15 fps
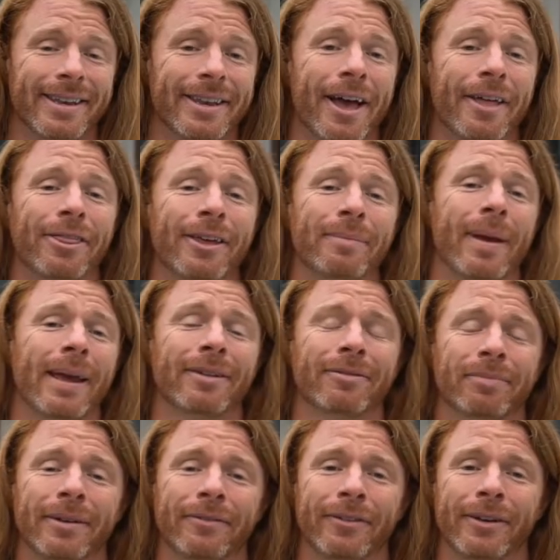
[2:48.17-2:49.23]
Nothing
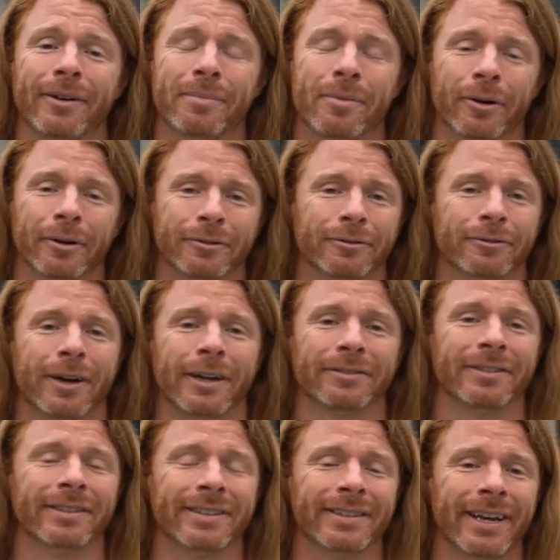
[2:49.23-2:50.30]
makes me feel more
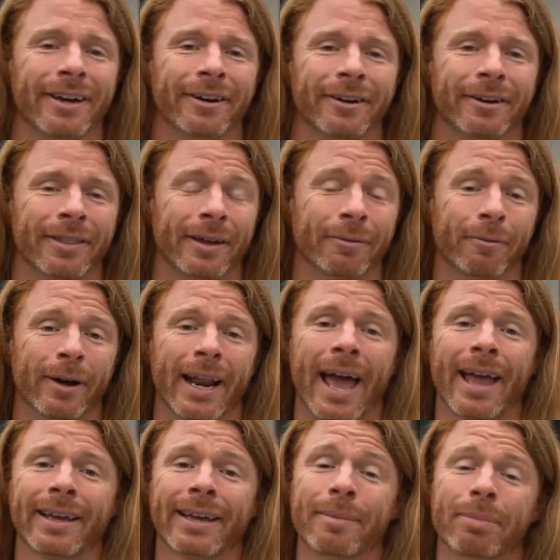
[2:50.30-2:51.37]
stress and terror than when
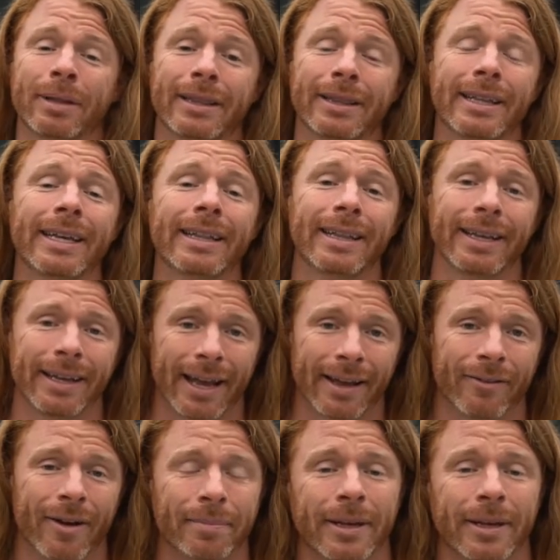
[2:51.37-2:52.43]
I completely give up